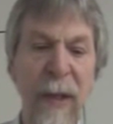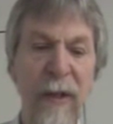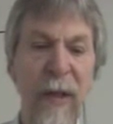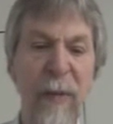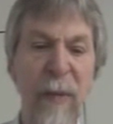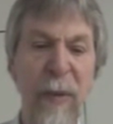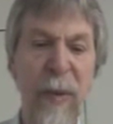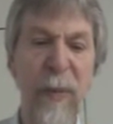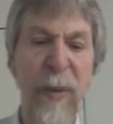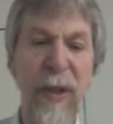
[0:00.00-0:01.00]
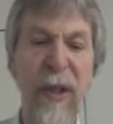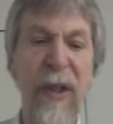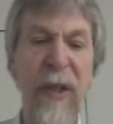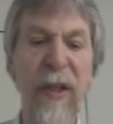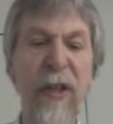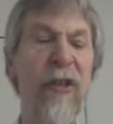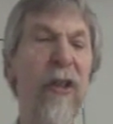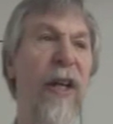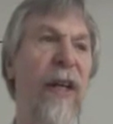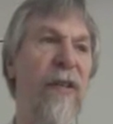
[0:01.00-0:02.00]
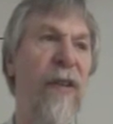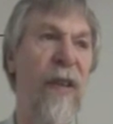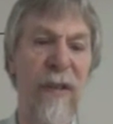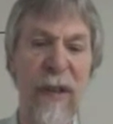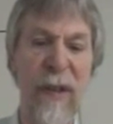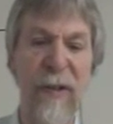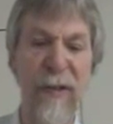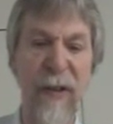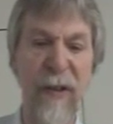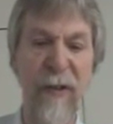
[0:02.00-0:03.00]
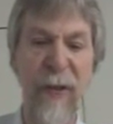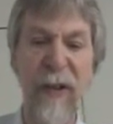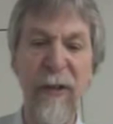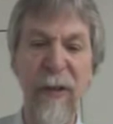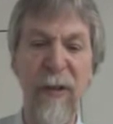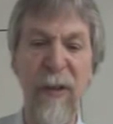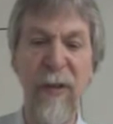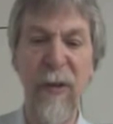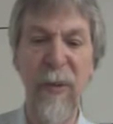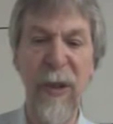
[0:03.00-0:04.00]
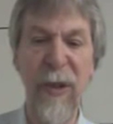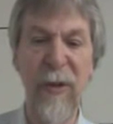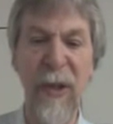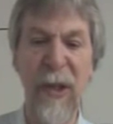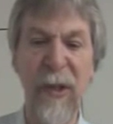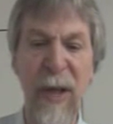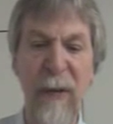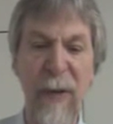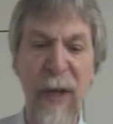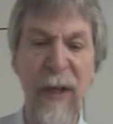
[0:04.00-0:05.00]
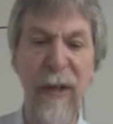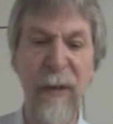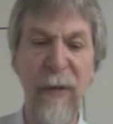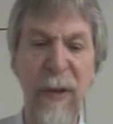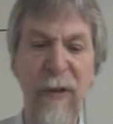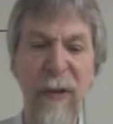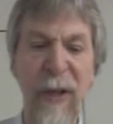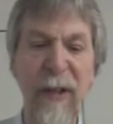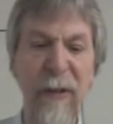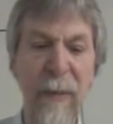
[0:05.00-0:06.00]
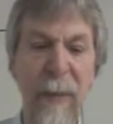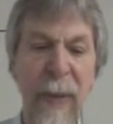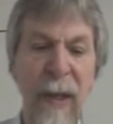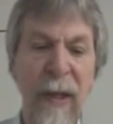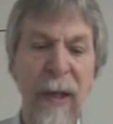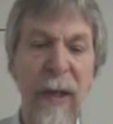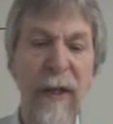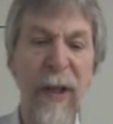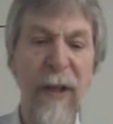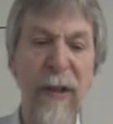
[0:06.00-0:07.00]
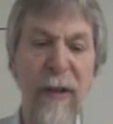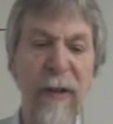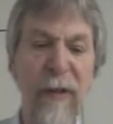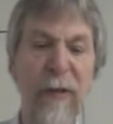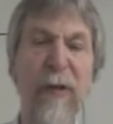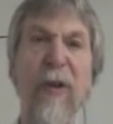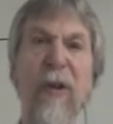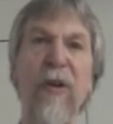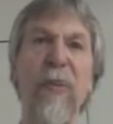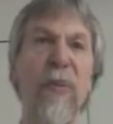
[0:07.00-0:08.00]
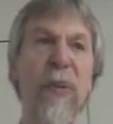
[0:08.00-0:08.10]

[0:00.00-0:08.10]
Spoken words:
Then we will be initializing these threads. In total, we are going to have n different threads. And then in this for loop,